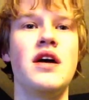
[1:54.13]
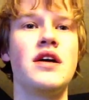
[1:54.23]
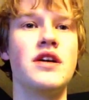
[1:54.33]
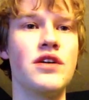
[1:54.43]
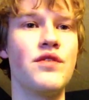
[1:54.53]

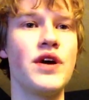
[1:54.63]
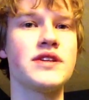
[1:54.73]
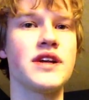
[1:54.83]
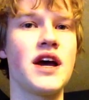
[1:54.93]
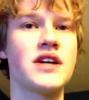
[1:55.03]
Good
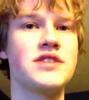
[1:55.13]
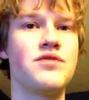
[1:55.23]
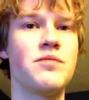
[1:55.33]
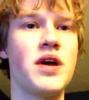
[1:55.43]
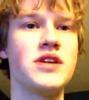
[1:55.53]
wrestling action
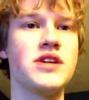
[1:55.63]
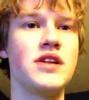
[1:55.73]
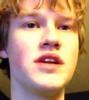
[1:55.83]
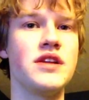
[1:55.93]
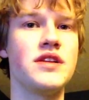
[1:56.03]
from AJ
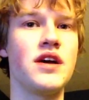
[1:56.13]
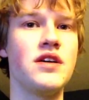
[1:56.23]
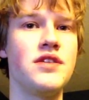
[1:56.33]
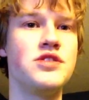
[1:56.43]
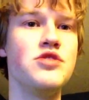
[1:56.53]
Lee and Natalya,
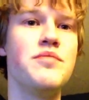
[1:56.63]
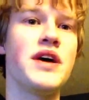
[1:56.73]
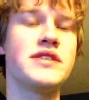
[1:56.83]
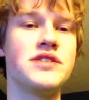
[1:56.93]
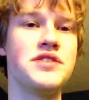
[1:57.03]
the two
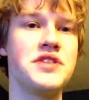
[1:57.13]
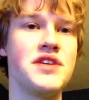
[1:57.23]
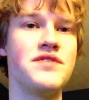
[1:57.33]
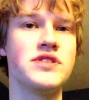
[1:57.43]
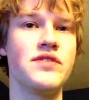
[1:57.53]
best in the
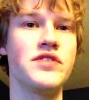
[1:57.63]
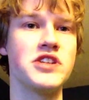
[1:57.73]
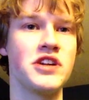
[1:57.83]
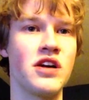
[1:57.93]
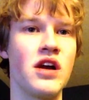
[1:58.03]
Divas
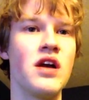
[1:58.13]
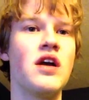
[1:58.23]
division.